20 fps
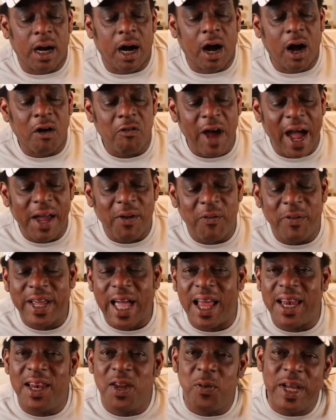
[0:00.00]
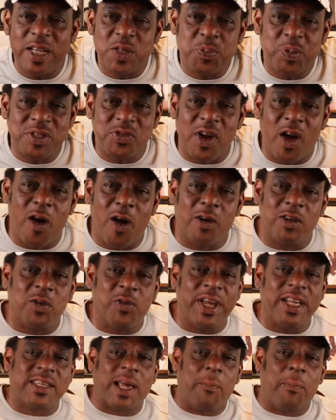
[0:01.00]
All right, we got Luis Pedro.
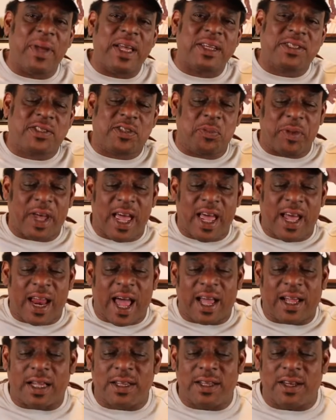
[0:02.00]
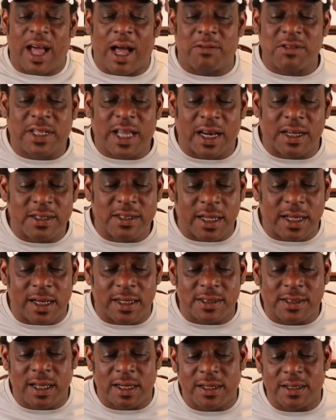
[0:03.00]
Luis, I missed you, man. I, you know, I was kind of
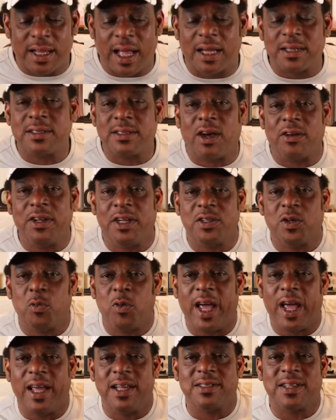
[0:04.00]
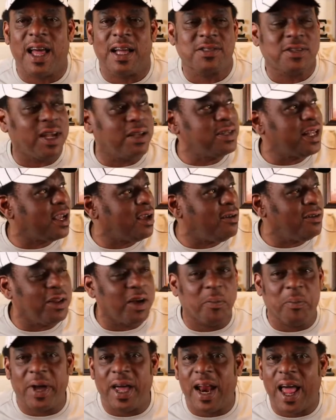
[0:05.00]
jealous the other day. I saw you in Dwayne's live stream. I'm like, hold
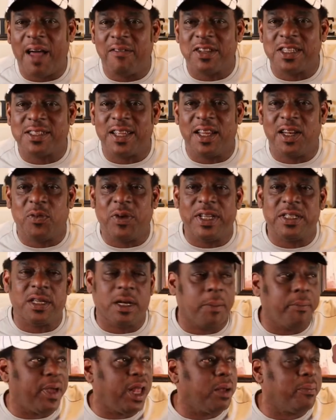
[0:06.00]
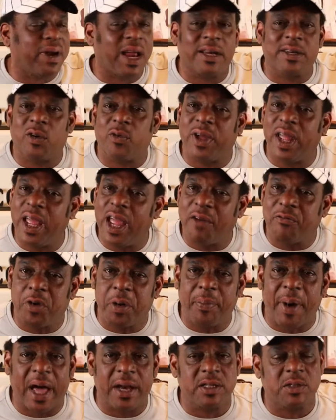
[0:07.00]
up, man. I haven't seen Luis in a minute, but I know
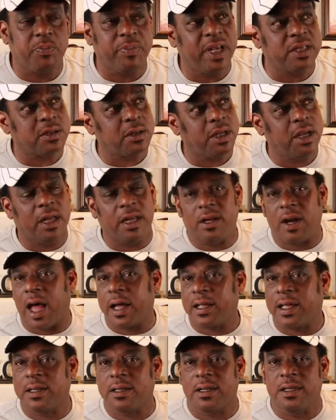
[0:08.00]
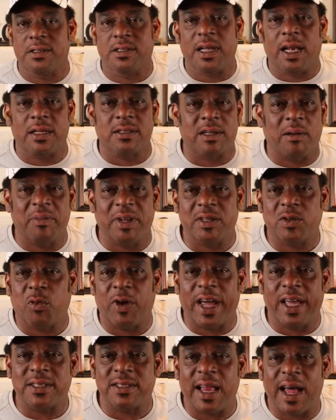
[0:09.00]
everybody's busy here. You know, I couldn't get jealous. I'm in
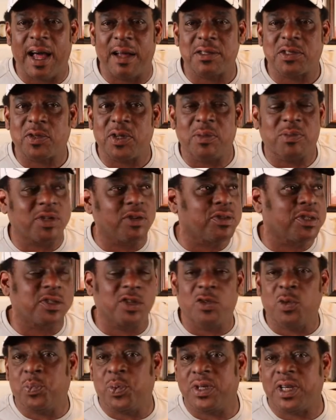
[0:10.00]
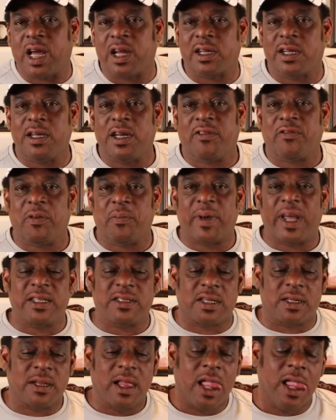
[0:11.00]
Dwayne's live stream too. The dude putting out good
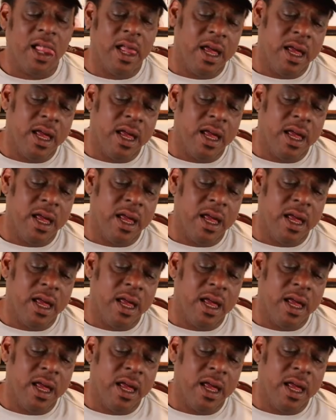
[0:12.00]
information.